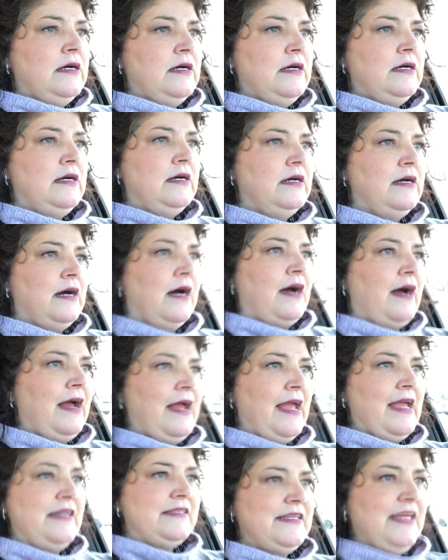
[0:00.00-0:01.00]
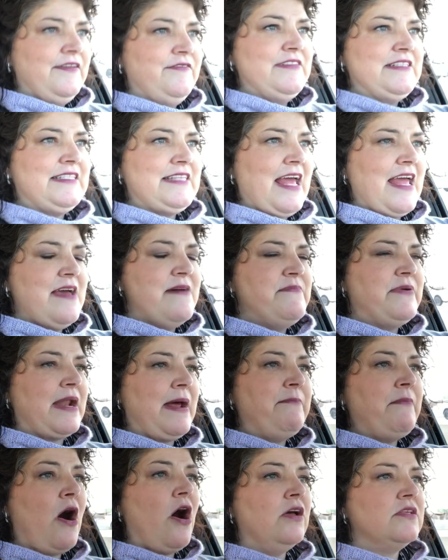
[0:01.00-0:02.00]
I hate to even say it, but
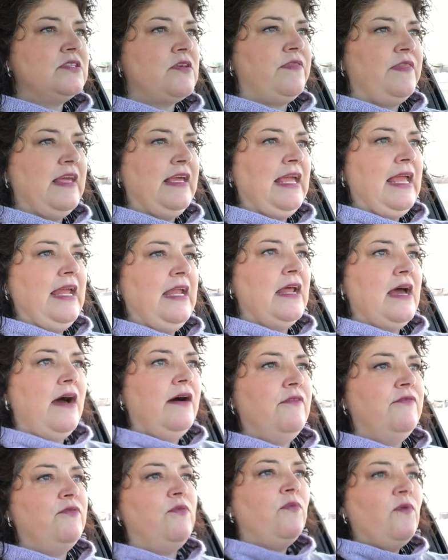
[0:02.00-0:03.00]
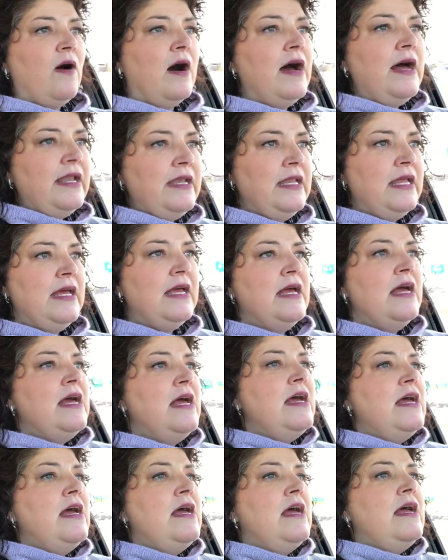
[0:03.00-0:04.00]
I'm also thinking of one
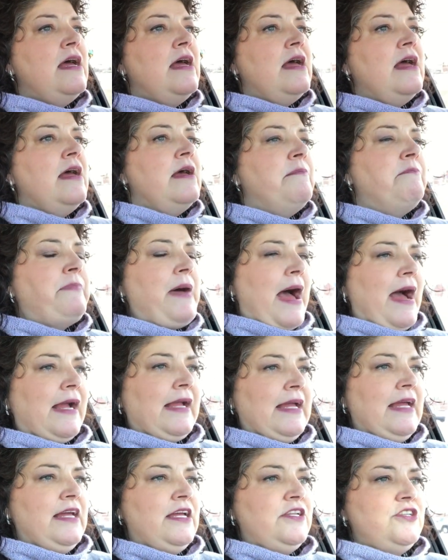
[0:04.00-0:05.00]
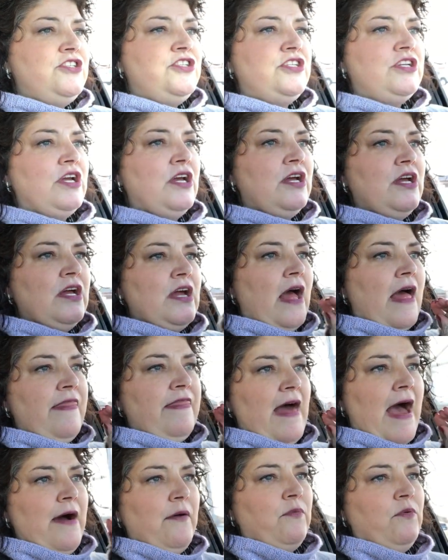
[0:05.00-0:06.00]
package
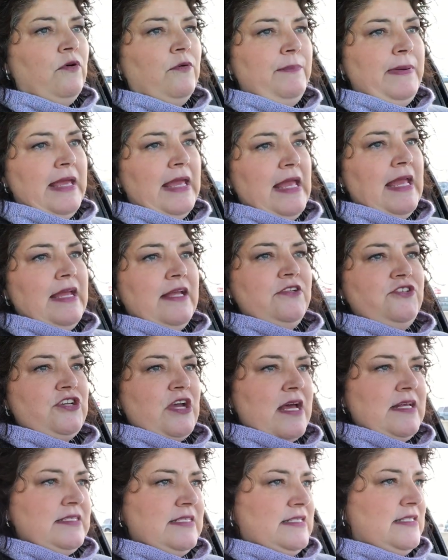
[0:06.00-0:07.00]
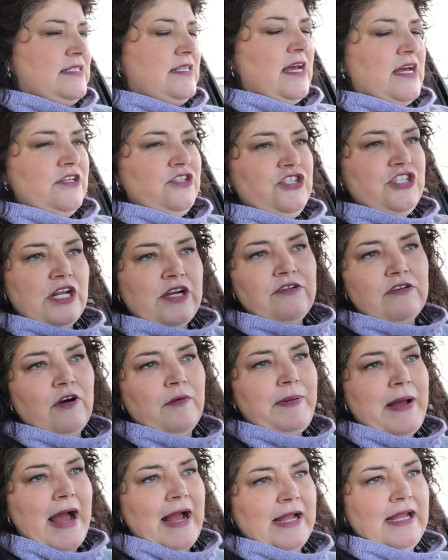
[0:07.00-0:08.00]
that will be just a
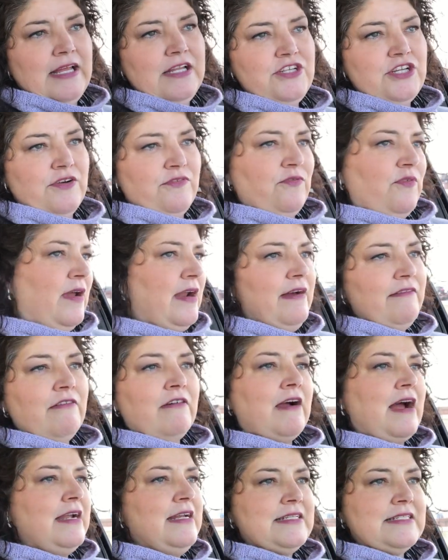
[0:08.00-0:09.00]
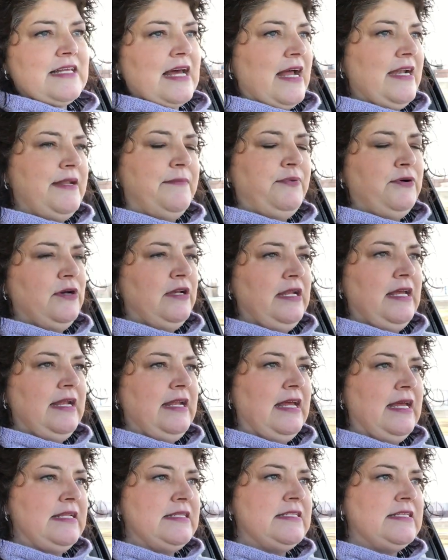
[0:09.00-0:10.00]
general package of whatever I decide to put
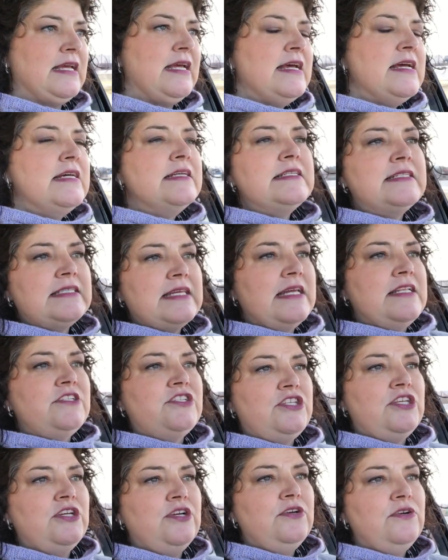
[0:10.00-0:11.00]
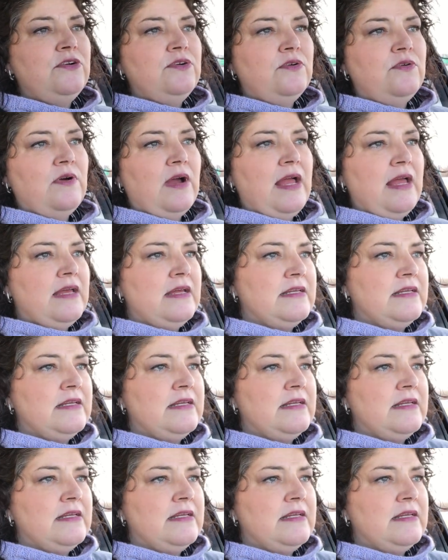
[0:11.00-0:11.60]
in it sent to